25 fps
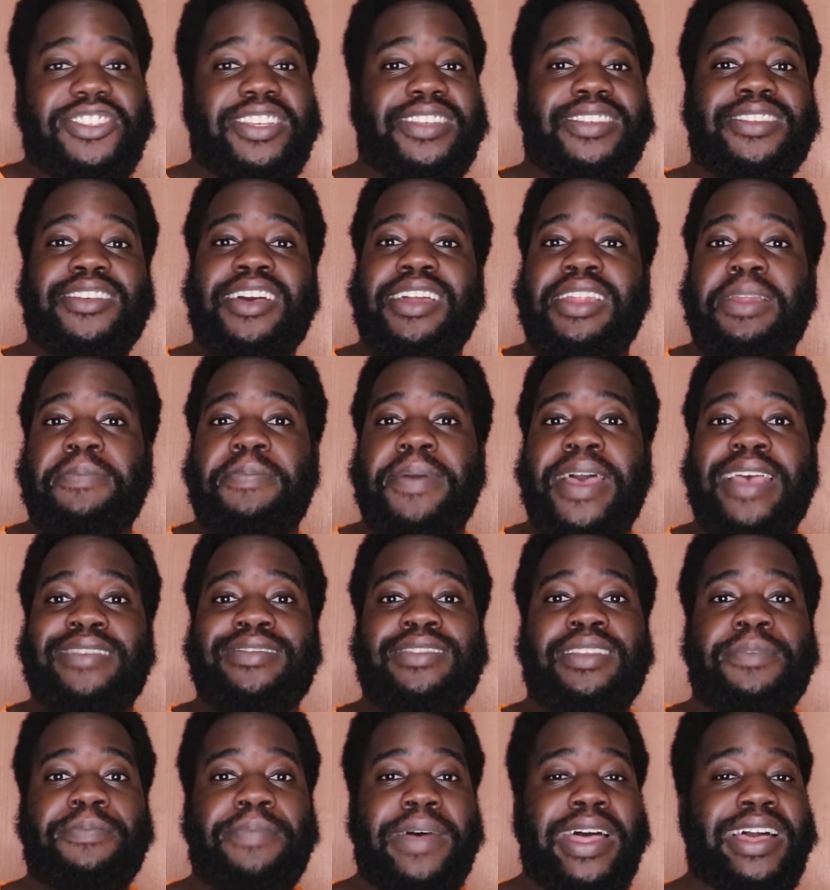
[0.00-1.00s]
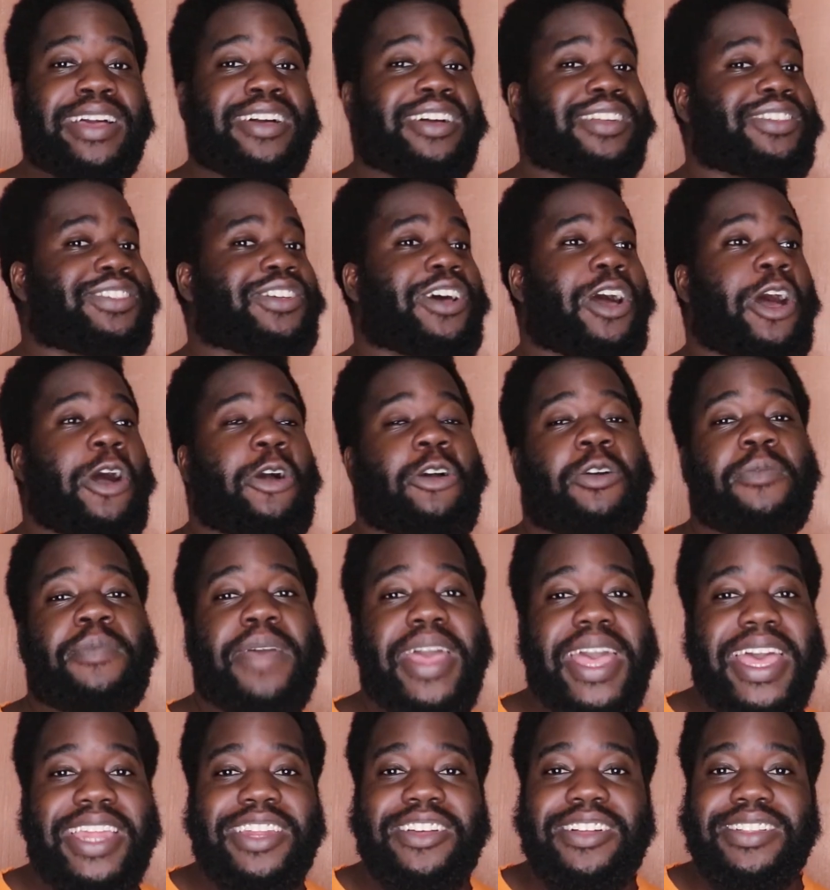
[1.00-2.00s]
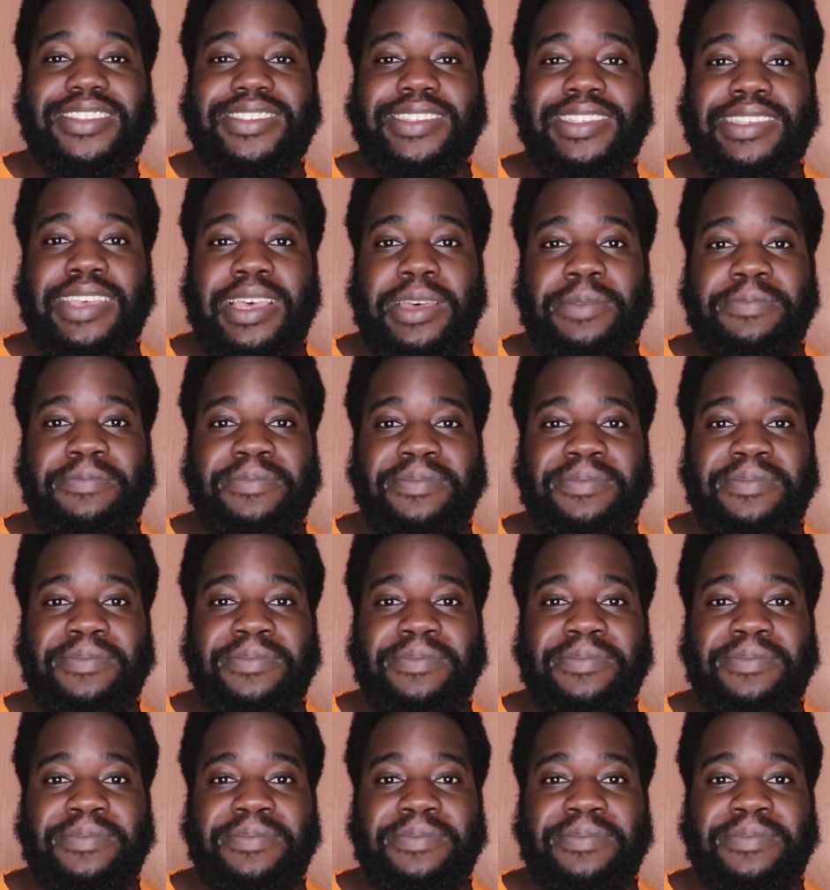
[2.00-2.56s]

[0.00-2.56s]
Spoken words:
just gonna pass the buck onto Aquaman on some,